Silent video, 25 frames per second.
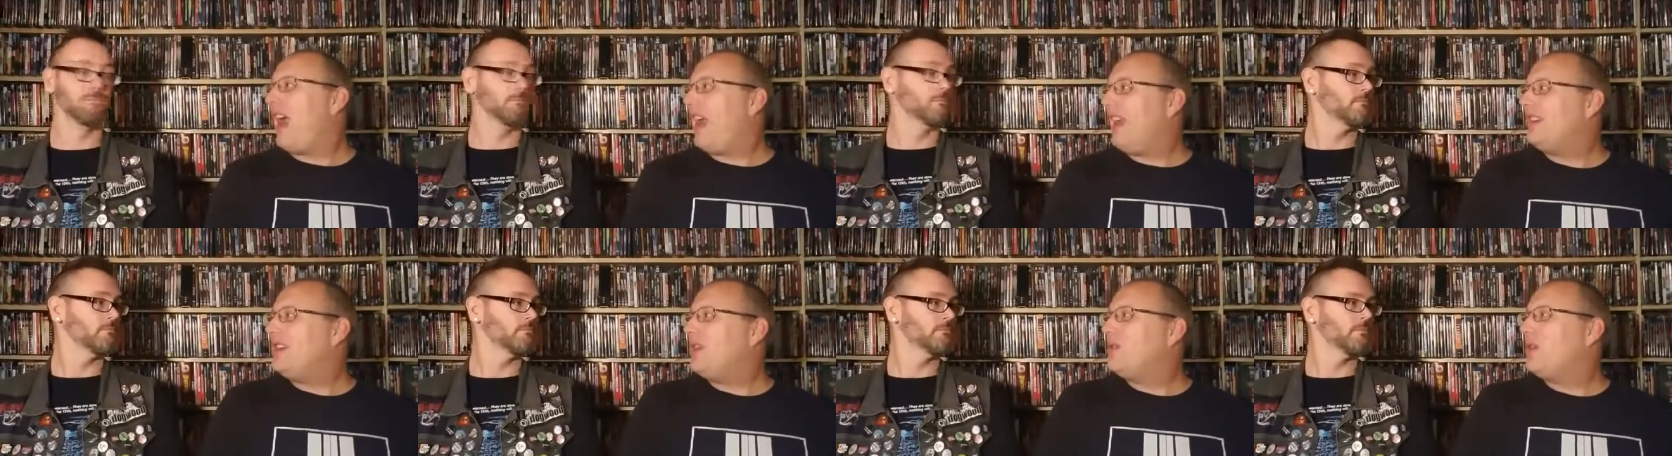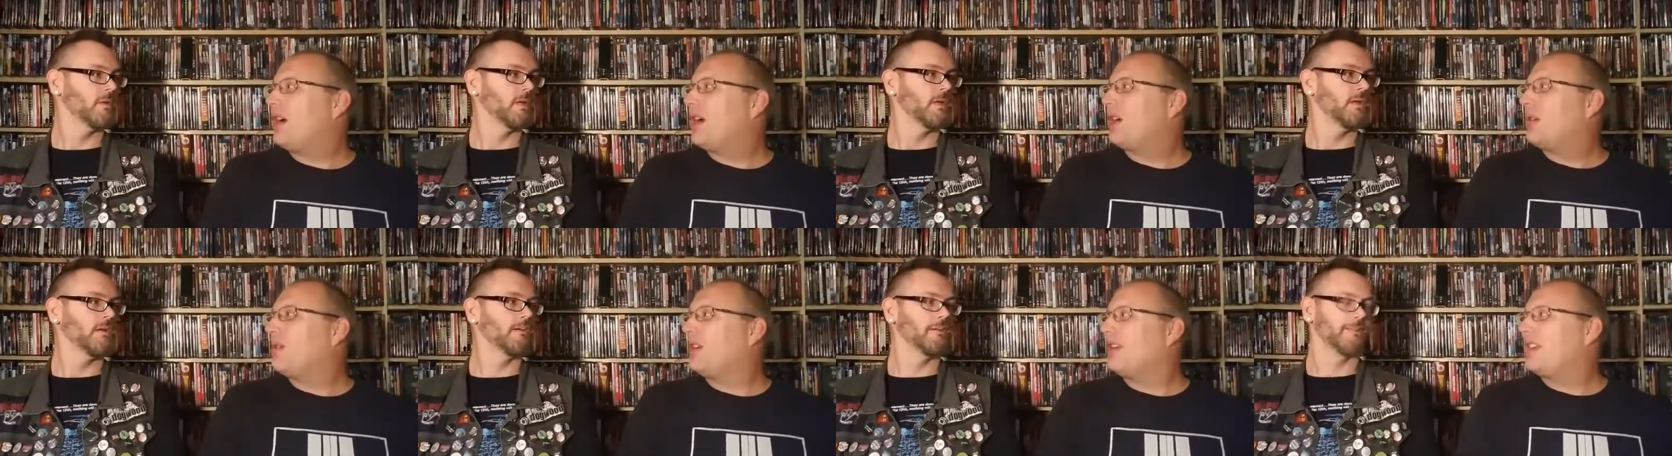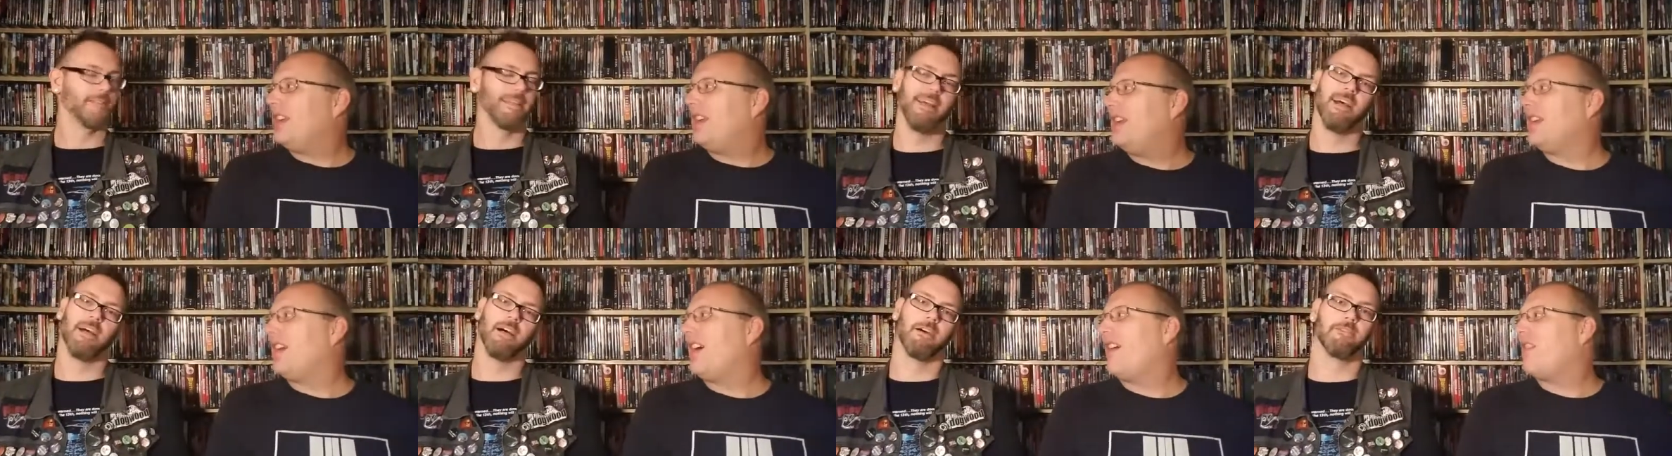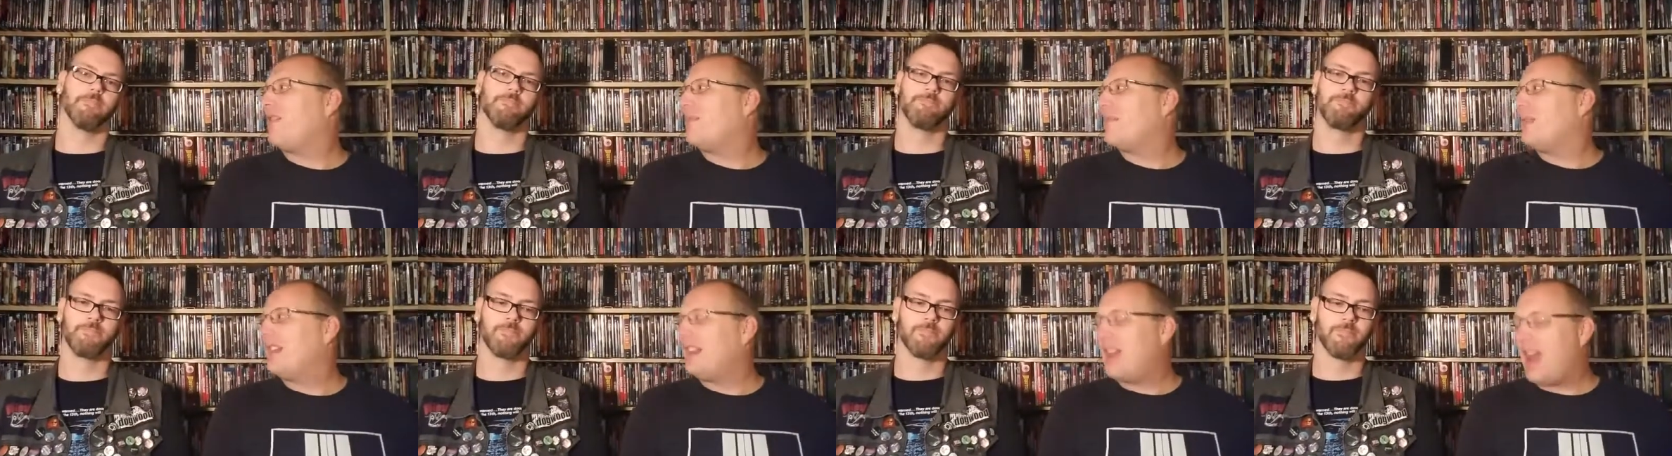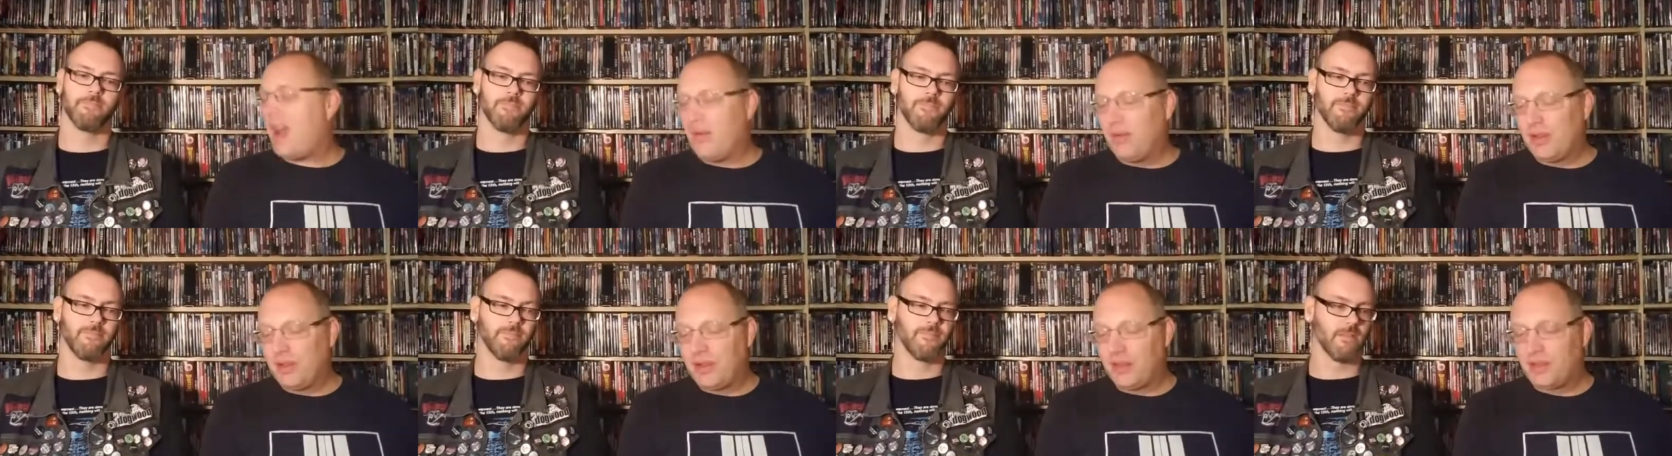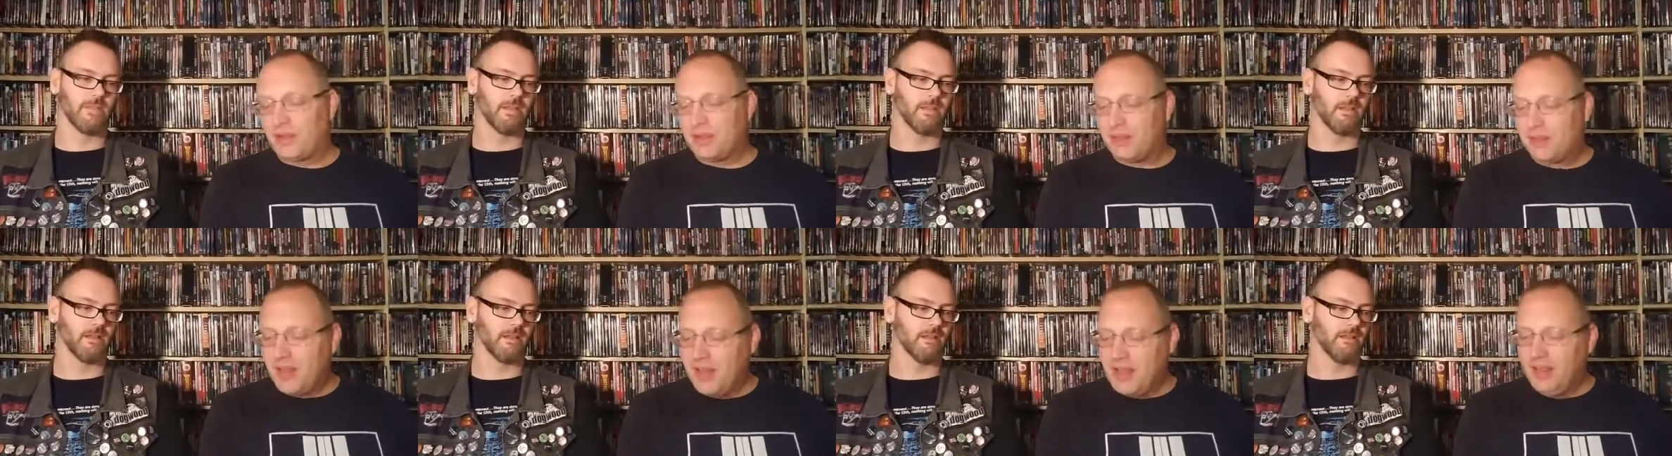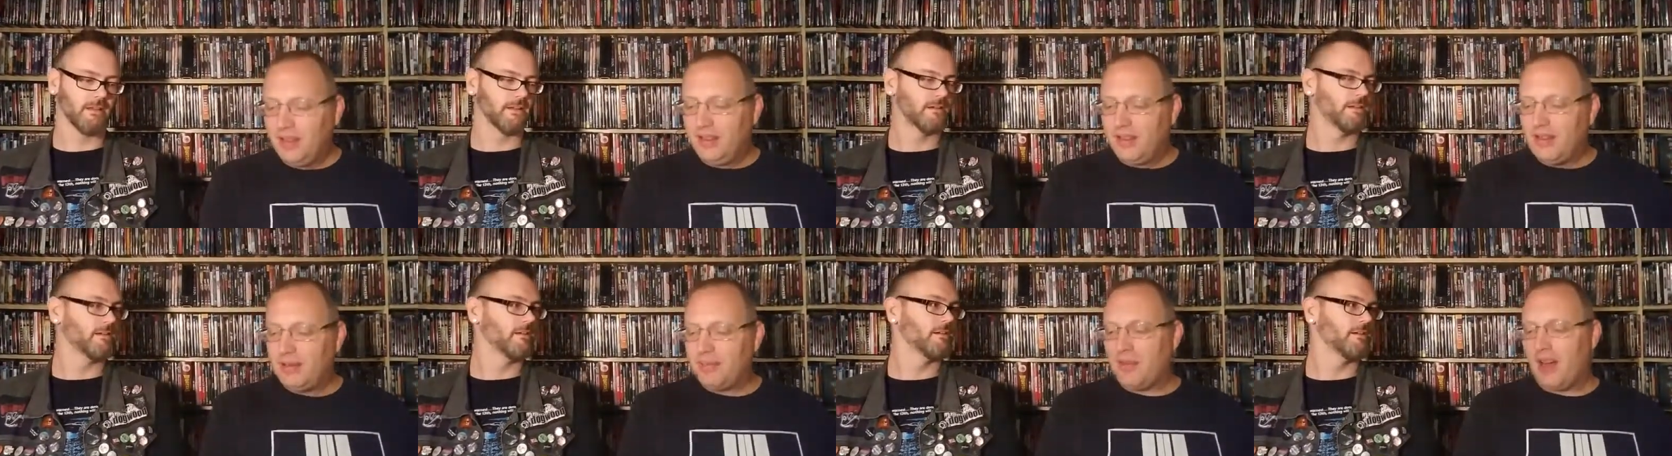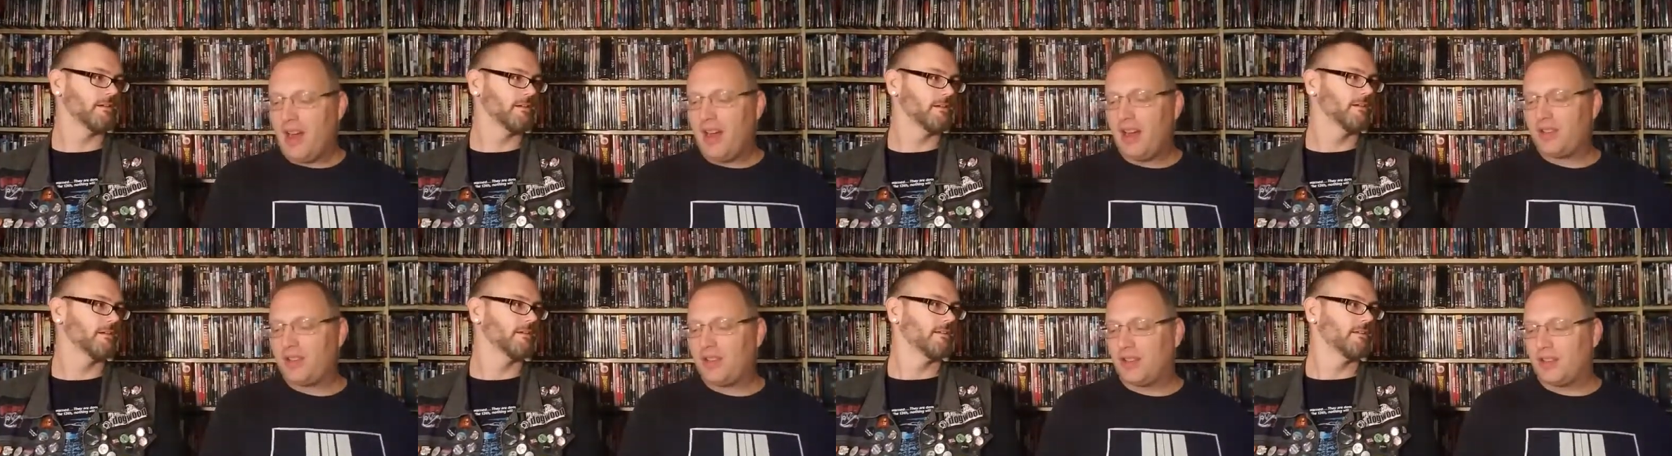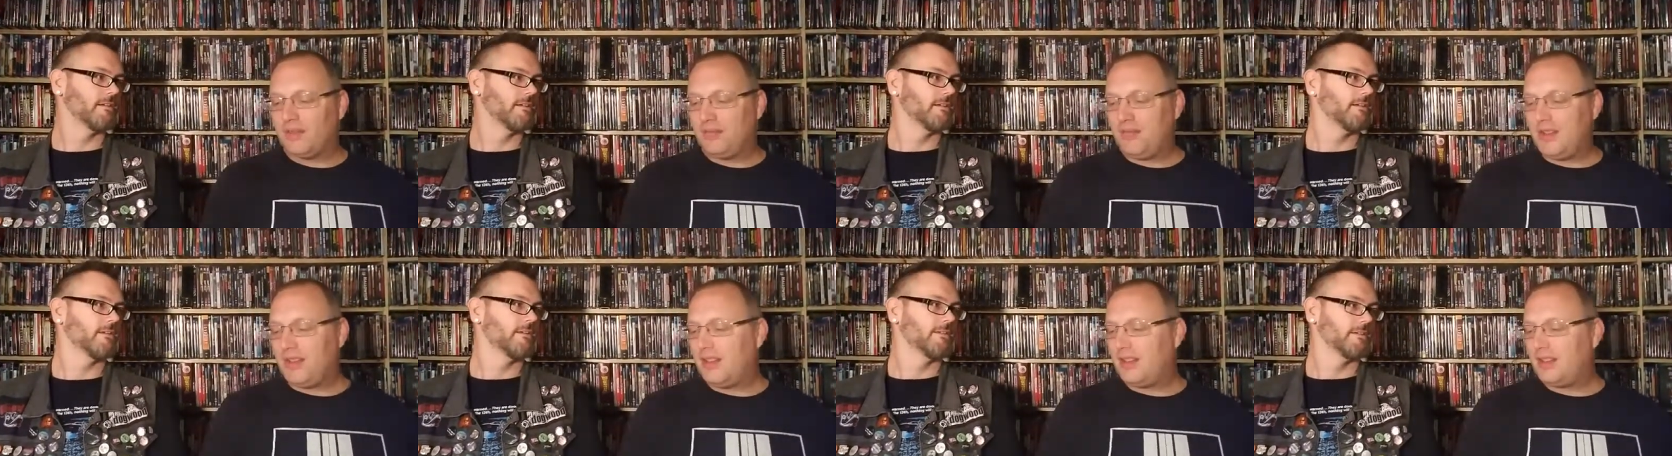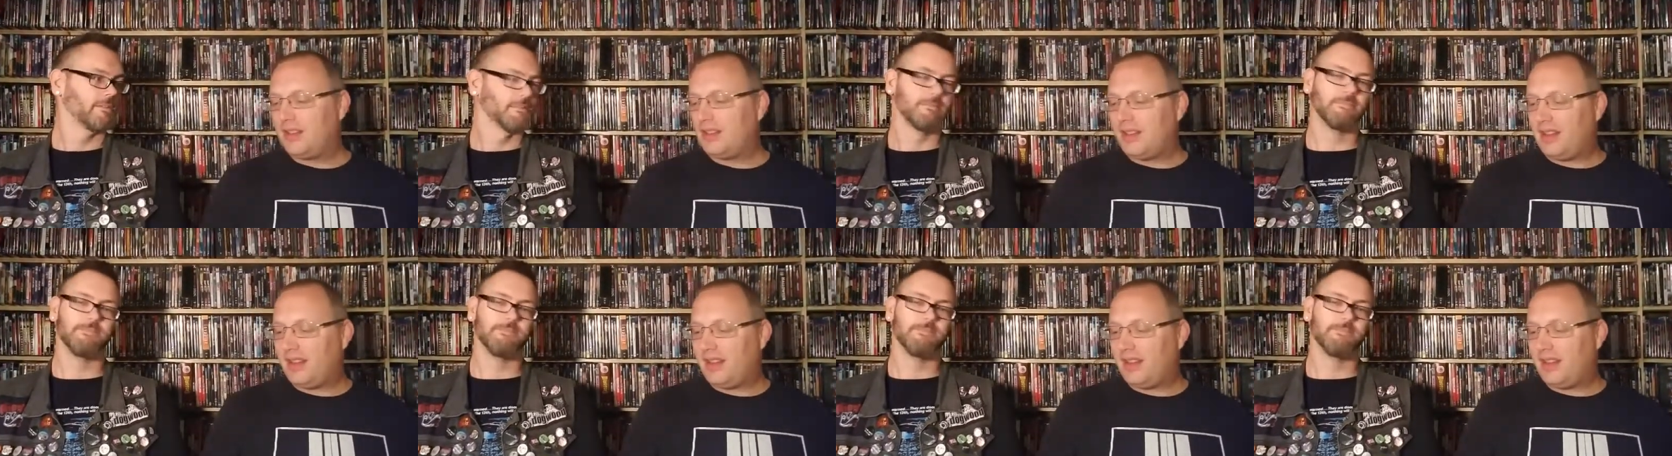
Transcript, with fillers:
Speaker 1: anywhere with any no. of them, and that was really obnoxious because